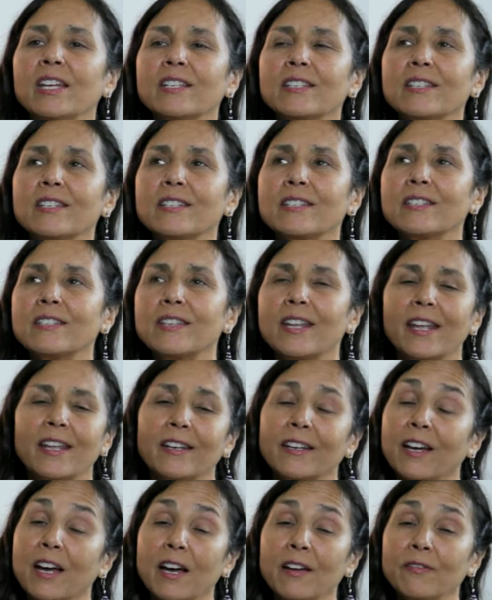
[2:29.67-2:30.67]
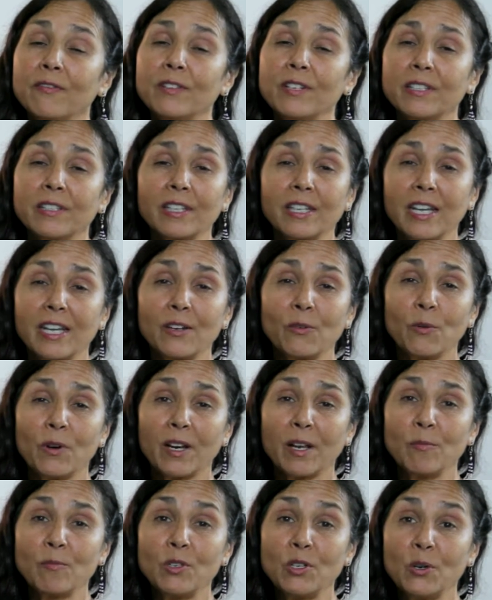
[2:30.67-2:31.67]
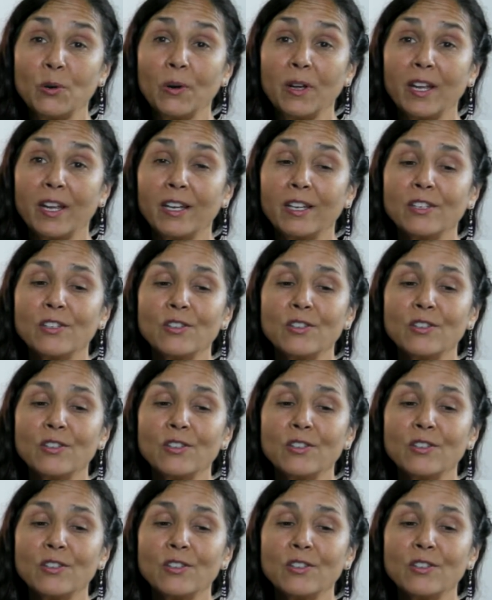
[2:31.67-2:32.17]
to stand confidently in what I'm doing,